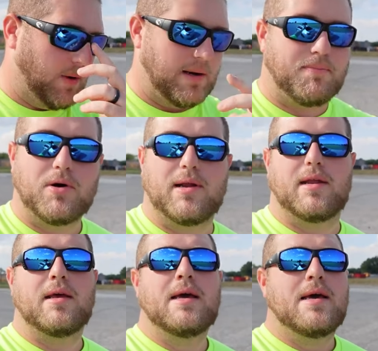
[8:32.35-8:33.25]
way to put
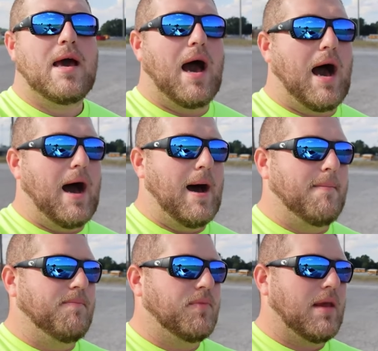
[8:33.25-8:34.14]
it.
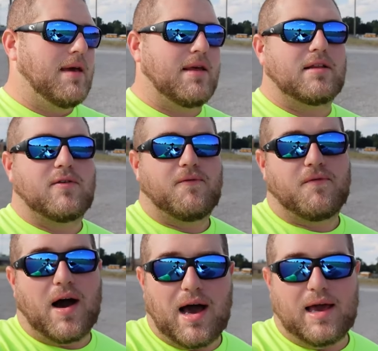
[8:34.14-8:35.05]
And that's
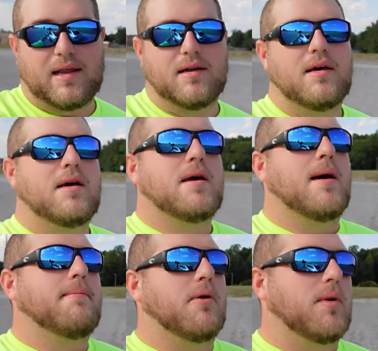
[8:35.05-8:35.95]
fine.
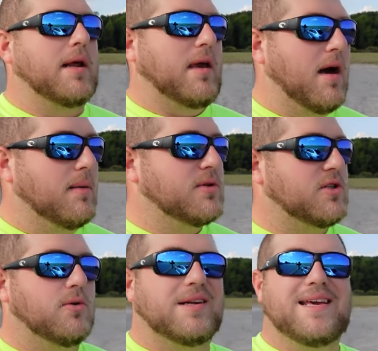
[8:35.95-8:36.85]
But when it comes
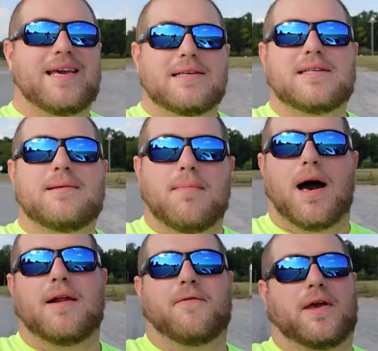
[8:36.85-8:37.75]
to an easy
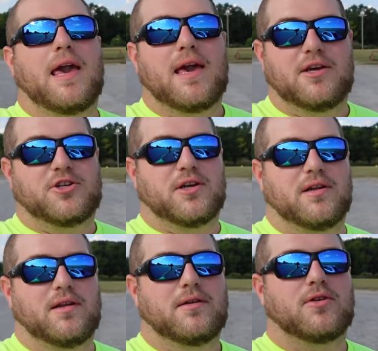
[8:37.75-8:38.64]

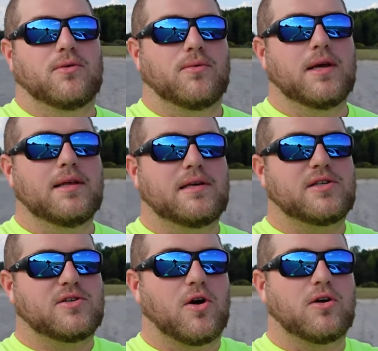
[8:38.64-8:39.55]
modification to really
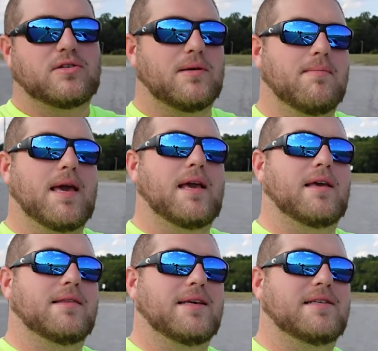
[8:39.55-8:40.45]
start to
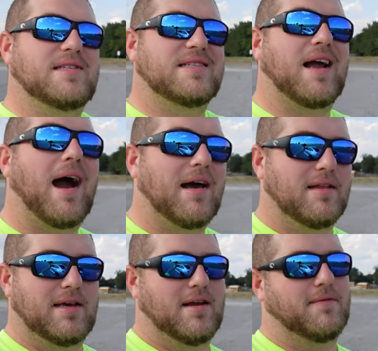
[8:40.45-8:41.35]
make the
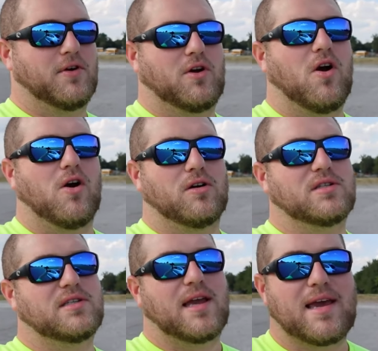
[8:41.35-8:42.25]
styling of your car
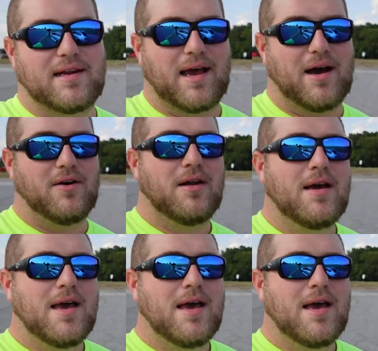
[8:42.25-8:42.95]
stand out,